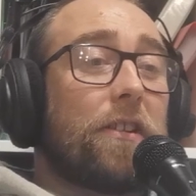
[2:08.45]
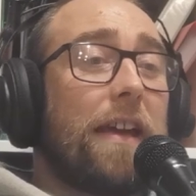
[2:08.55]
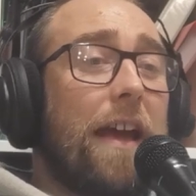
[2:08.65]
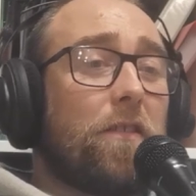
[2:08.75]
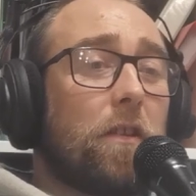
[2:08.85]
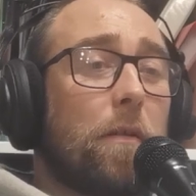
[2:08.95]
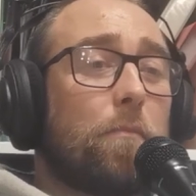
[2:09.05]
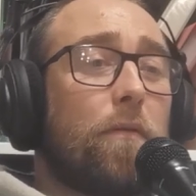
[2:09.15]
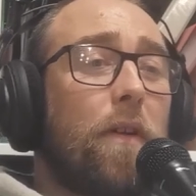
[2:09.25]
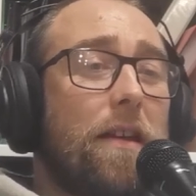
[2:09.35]
A
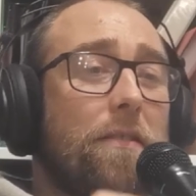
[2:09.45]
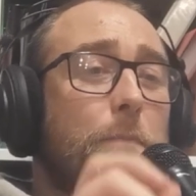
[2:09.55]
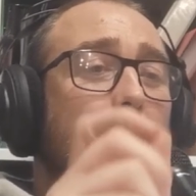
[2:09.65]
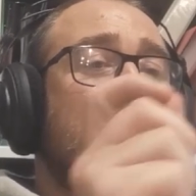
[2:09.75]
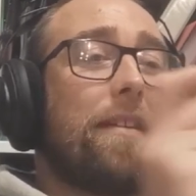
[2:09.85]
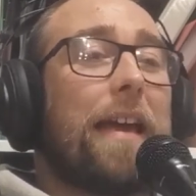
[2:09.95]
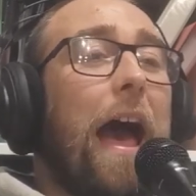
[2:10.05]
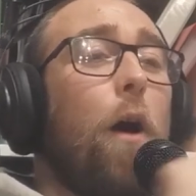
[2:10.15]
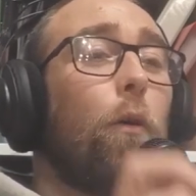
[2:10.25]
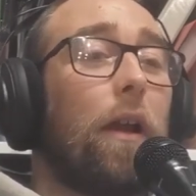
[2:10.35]
sketch provides a
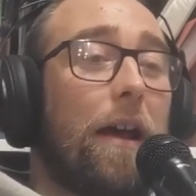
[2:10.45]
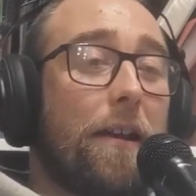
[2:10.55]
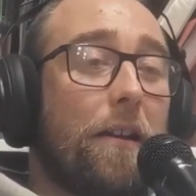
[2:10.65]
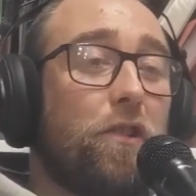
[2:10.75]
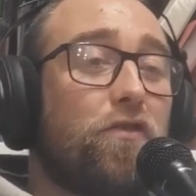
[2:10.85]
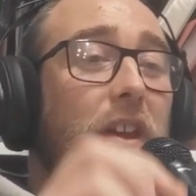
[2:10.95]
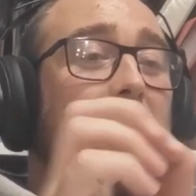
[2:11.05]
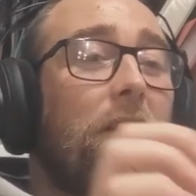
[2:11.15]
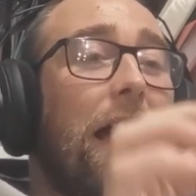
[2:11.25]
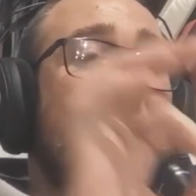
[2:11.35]
basic outline
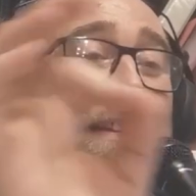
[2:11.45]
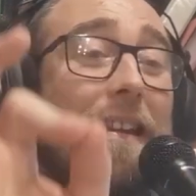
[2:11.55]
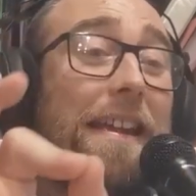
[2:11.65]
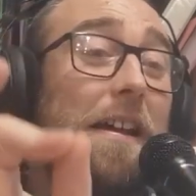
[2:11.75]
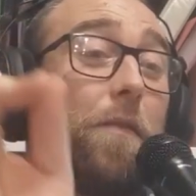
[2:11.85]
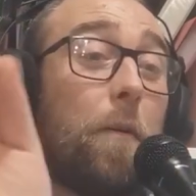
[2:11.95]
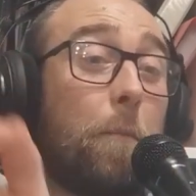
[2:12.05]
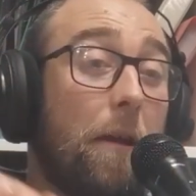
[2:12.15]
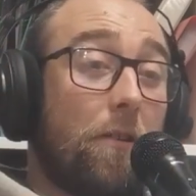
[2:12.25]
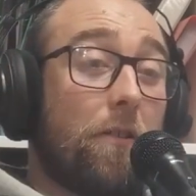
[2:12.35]
and general
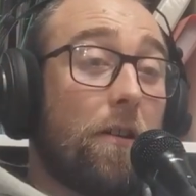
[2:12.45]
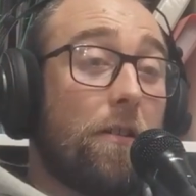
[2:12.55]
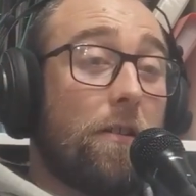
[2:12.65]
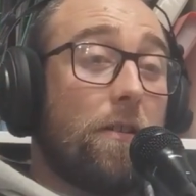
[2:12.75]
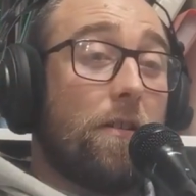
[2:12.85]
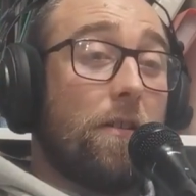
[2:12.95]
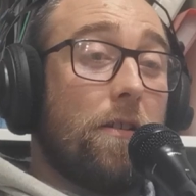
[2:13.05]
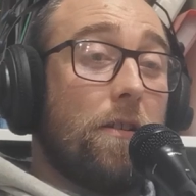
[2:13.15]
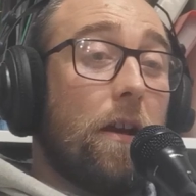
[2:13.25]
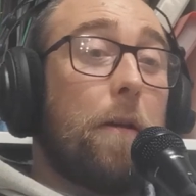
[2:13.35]
idea of a picture,
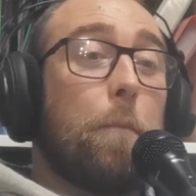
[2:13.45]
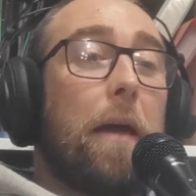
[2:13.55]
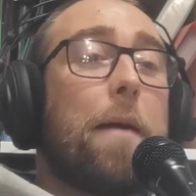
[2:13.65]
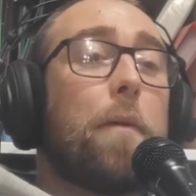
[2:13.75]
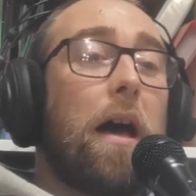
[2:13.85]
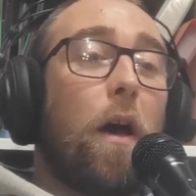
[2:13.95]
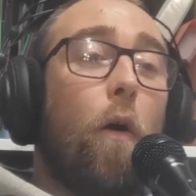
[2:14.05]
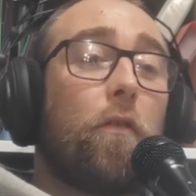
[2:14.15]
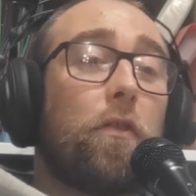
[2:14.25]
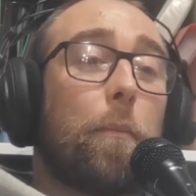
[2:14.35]
and
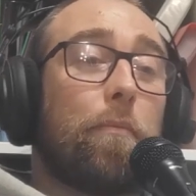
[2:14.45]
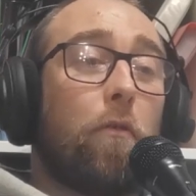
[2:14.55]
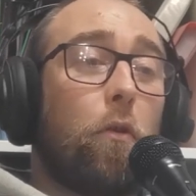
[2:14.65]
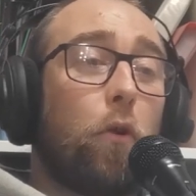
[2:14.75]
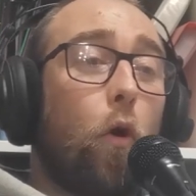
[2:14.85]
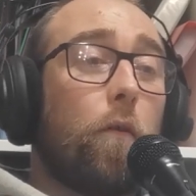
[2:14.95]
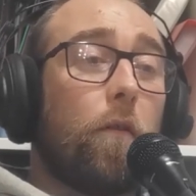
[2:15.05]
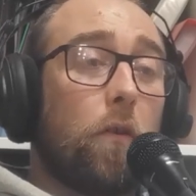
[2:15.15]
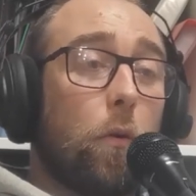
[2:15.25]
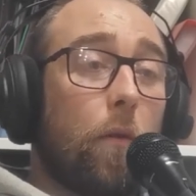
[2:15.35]
BMI offers a broad
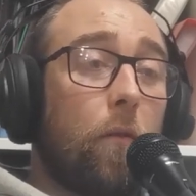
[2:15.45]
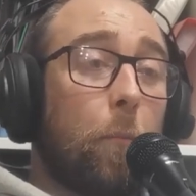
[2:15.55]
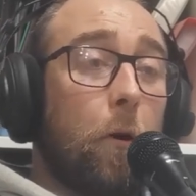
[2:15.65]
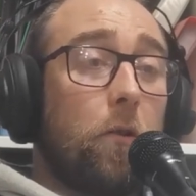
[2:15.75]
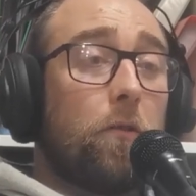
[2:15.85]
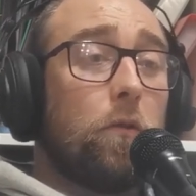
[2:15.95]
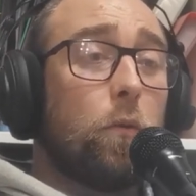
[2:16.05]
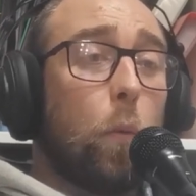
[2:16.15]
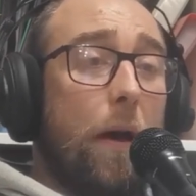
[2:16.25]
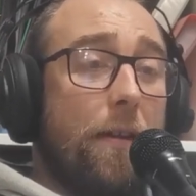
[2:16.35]
overview of a
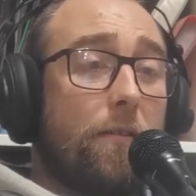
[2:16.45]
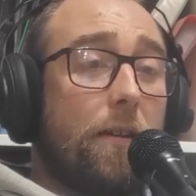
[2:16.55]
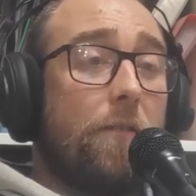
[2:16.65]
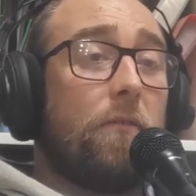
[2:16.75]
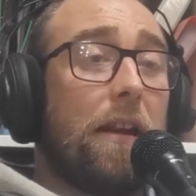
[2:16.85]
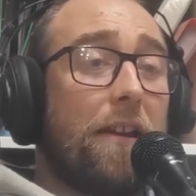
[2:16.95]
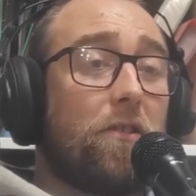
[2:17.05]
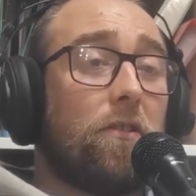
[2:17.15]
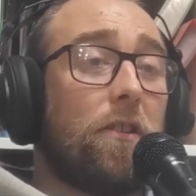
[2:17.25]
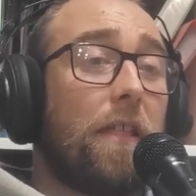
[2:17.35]
person's weight in
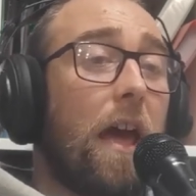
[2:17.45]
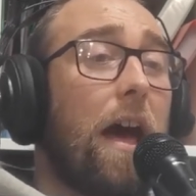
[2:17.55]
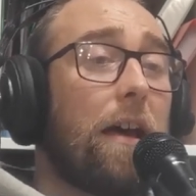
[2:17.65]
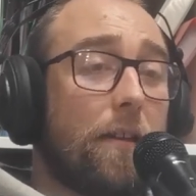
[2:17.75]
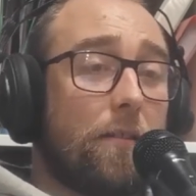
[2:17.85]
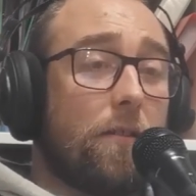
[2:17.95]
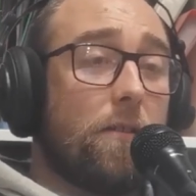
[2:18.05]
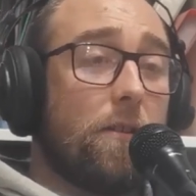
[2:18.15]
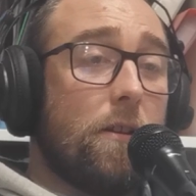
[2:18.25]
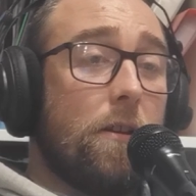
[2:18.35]
relation to their
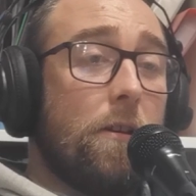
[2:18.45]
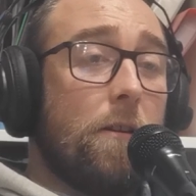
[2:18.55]
height.